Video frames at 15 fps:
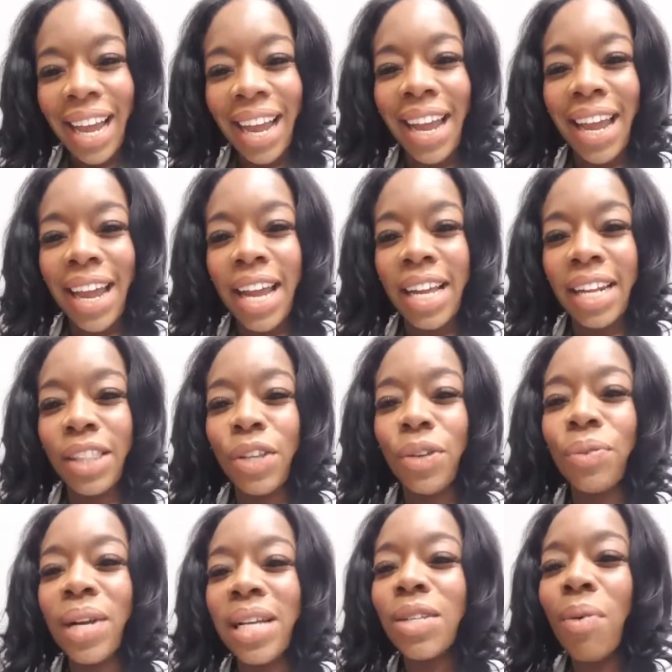And the
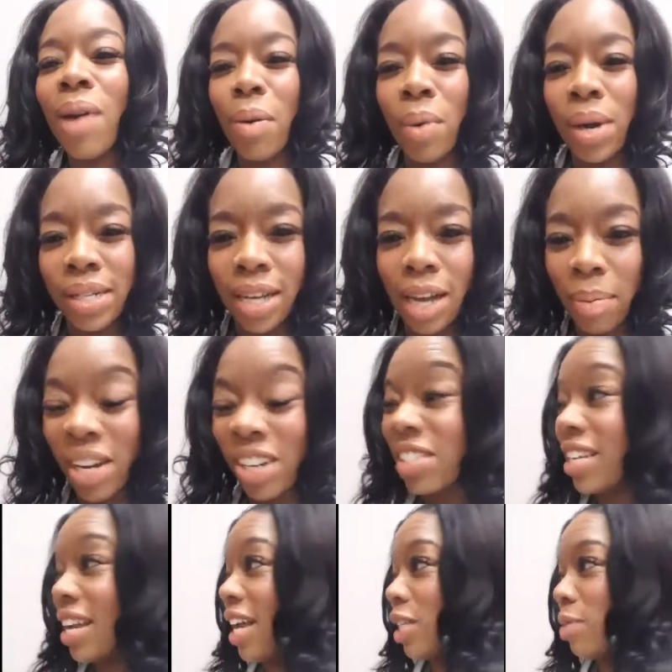reason why I wanted to come here
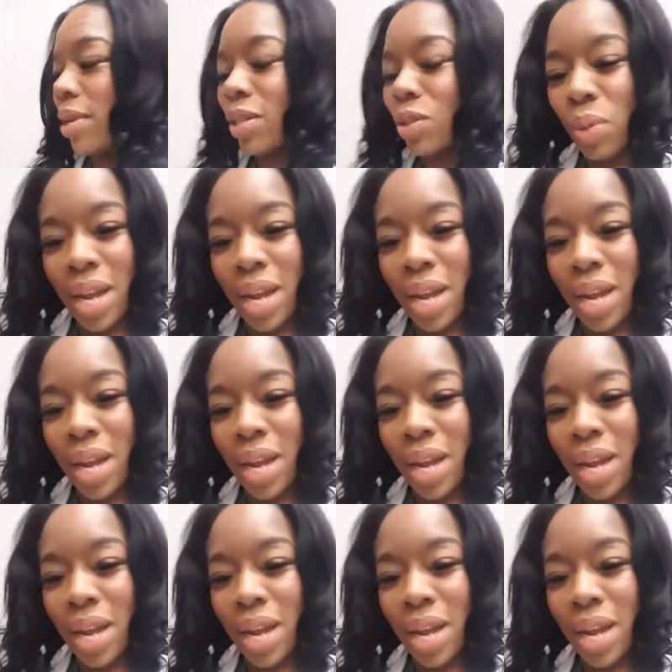today is because